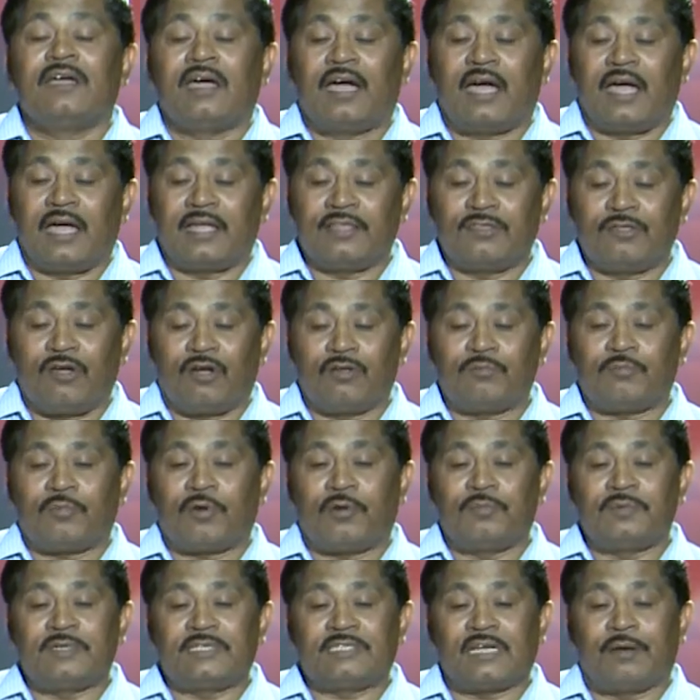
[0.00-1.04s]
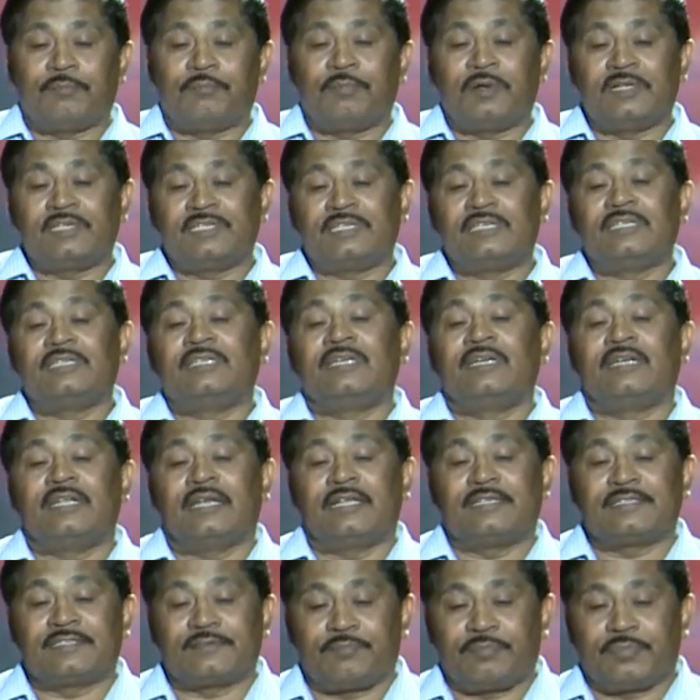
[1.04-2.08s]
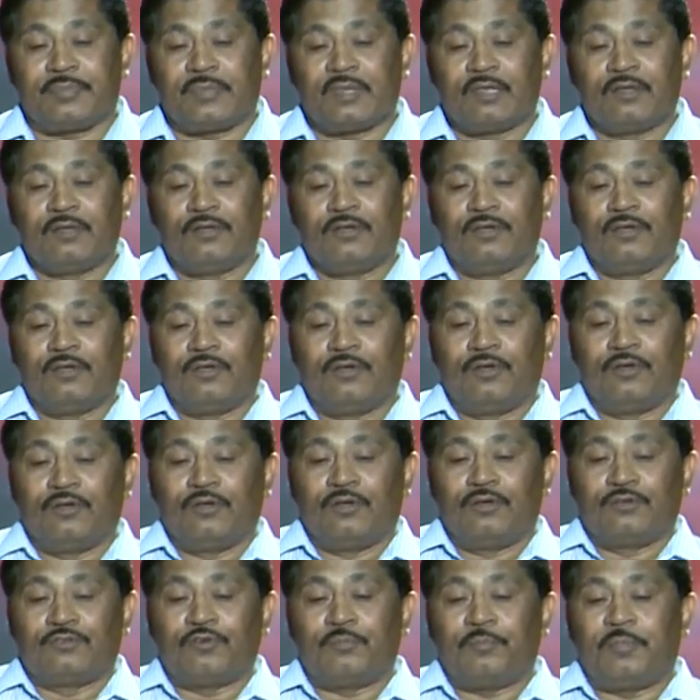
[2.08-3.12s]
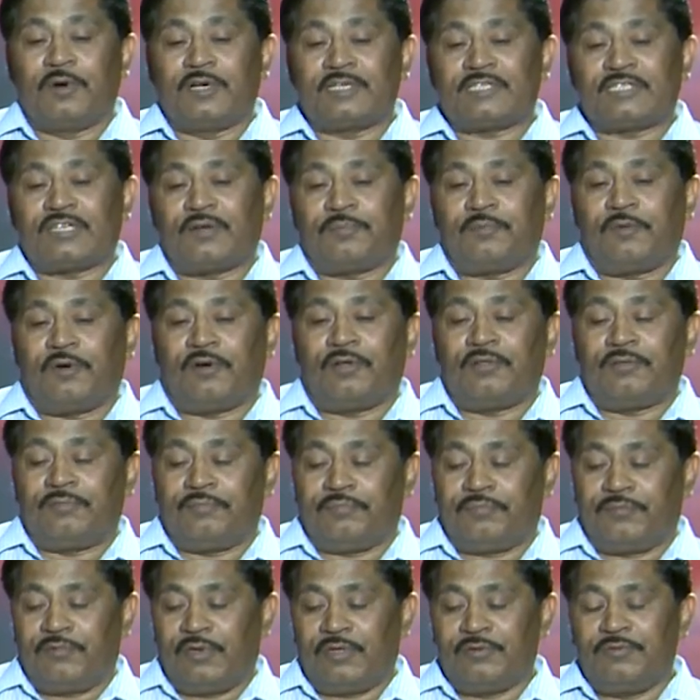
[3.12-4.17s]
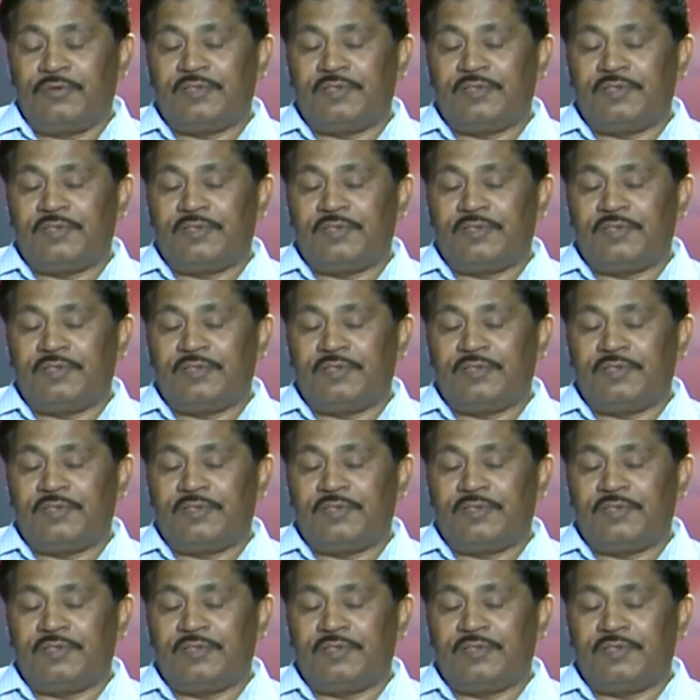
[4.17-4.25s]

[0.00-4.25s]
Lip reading: and non-probability samples in details. So, first of all, when we